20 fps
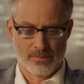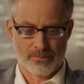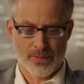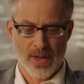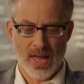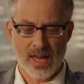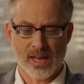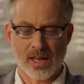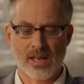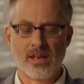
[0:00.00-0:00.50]

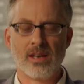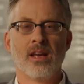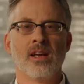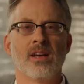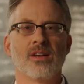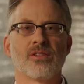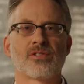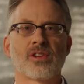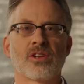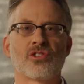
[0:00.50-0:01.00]

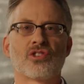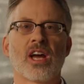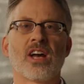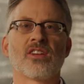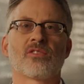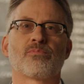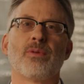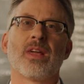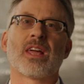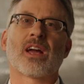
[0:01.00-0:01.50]
Bacon
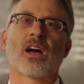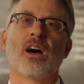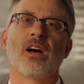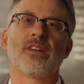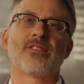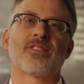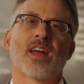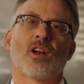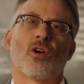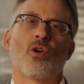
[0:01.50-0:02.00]
suggests
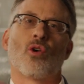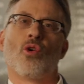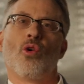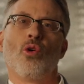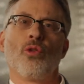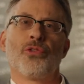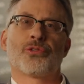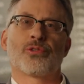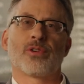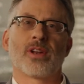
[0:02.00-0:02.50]
because that
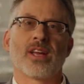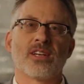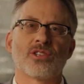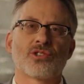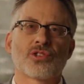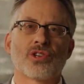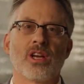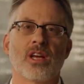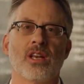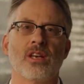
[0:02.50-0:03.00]
whole
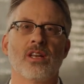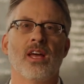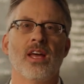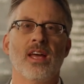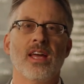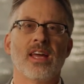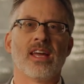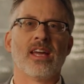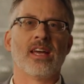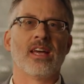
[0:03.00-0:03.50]
tradition
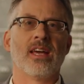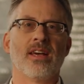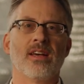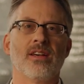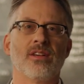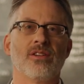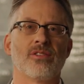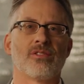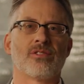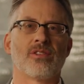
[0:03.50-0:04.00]

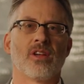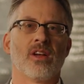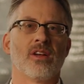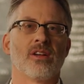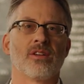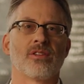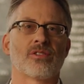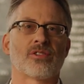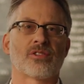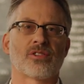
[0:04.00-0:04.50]
is
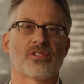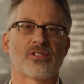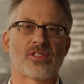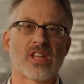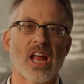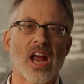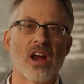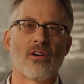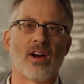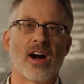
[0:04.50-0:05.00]

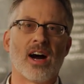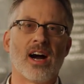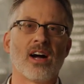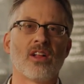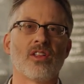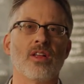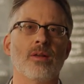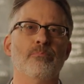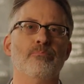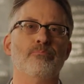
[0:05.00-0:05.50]

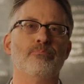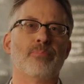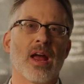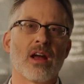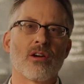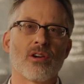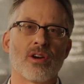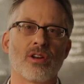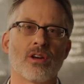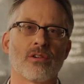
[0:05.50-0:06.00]
sterile and
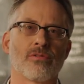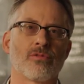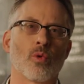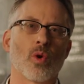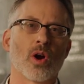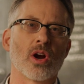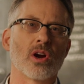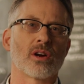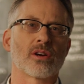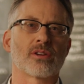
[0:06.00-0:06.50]
barren of
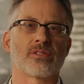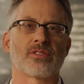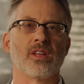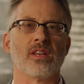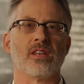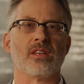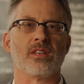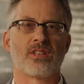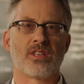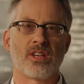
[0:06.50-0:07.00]
works
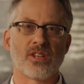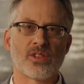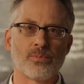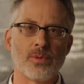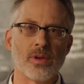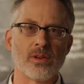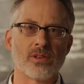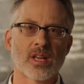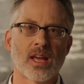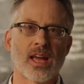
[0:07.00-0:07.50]
and
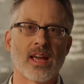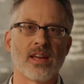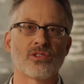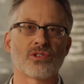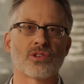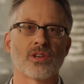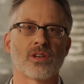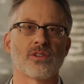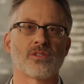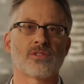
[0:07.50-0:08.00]

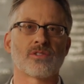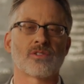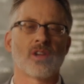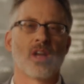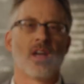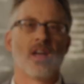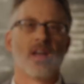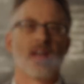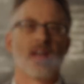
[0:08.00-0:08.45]
disputatious